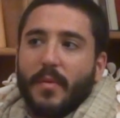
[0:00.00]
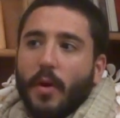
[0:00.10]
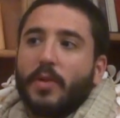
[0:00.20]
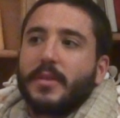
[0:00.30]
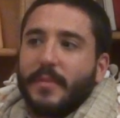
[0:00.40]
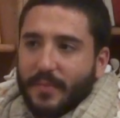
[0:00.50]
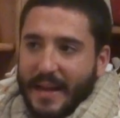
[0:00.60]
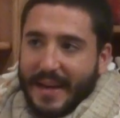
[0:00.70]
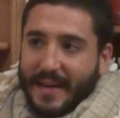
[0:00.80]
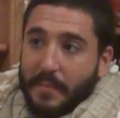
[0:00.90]
Ultimate
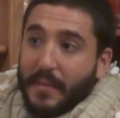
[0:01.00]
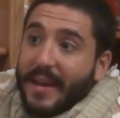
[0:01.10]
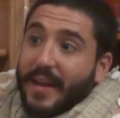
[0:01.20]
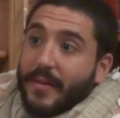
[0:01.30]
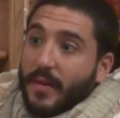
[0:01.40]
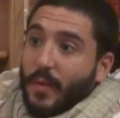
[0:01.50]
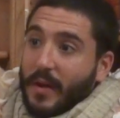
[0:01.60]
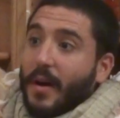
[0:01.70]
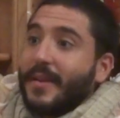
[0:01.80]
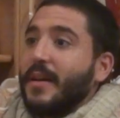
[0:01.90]
reality, meaning what
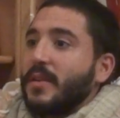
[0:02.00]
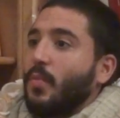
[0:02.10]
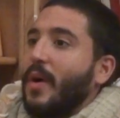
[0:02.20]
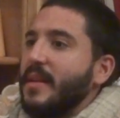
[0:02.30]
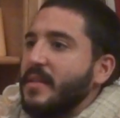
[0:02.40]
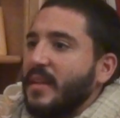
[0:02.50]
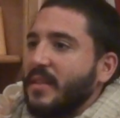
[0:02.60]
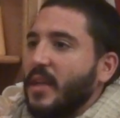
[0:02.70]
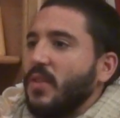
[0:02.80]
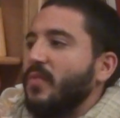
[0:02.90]
God does. One is
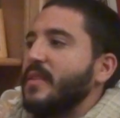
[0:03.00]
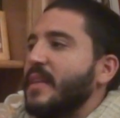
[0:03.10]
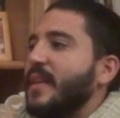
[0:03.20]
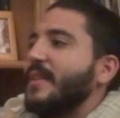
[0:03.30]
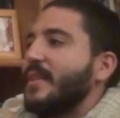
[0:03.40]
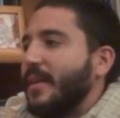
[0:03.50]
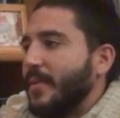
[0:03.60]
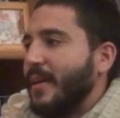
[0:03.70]
tattva siddhanta.